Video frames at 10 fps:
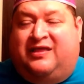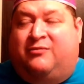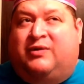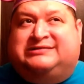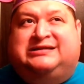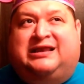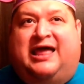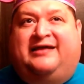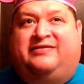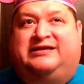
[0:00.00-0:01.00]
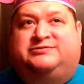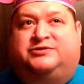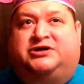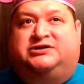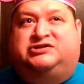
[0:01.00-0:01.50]
It wasn't like these
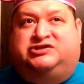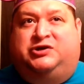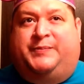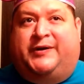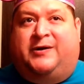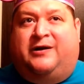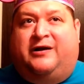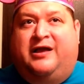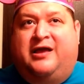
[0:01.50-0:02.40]
were super